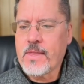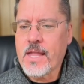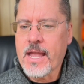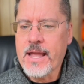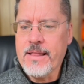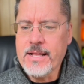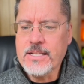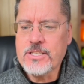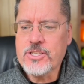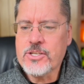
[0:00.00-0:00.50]

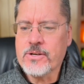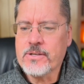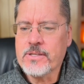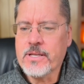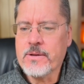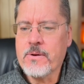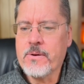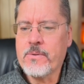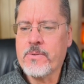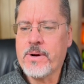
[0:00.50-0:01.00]
And then
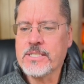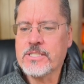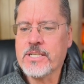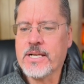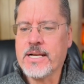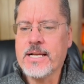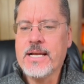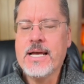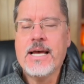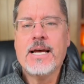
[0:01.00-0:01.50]
certainly we want you
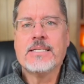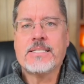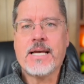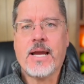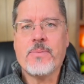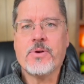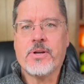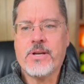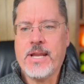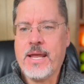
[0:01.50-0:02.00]
to
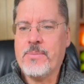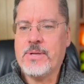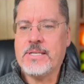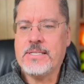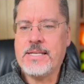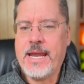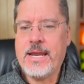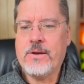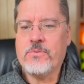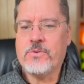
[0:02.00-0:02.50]
type your name and
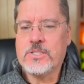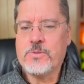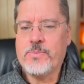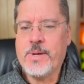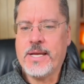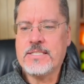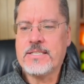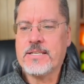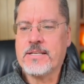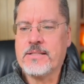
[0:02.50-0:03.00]
date, which
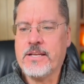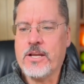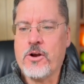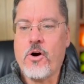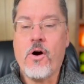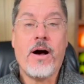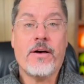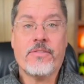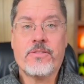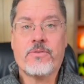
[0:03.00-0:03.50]
basically
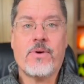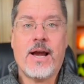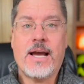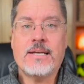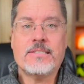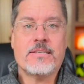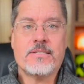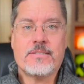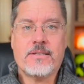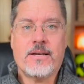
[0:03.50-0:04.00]

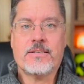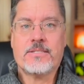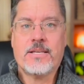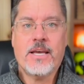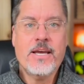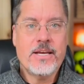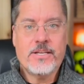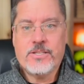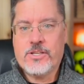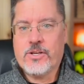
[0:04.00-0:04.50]
authorizes us
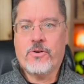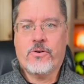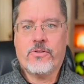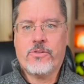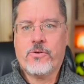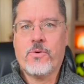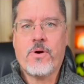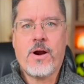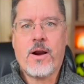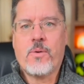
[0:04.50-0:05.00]
to go
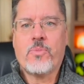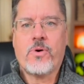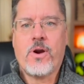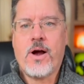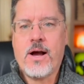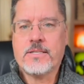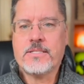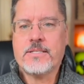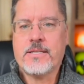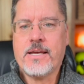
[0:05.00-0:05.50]
through our
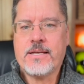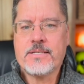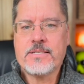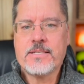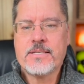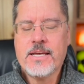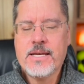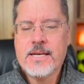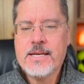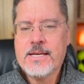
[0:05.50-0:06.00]
process
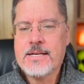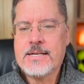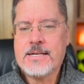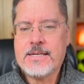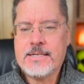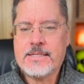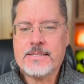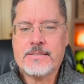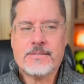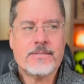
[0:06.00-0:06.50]

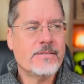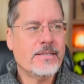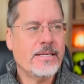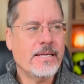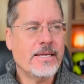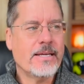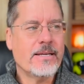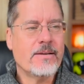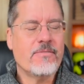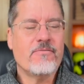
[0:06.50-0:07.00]

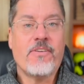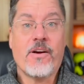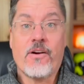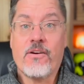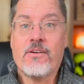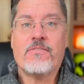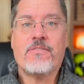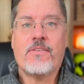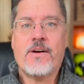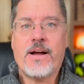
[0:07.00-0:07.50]
in
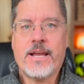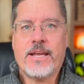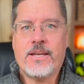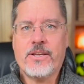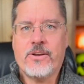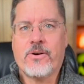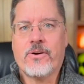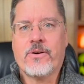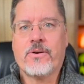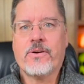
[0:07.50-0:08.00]
verifying
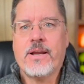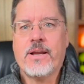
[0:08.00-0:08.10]
your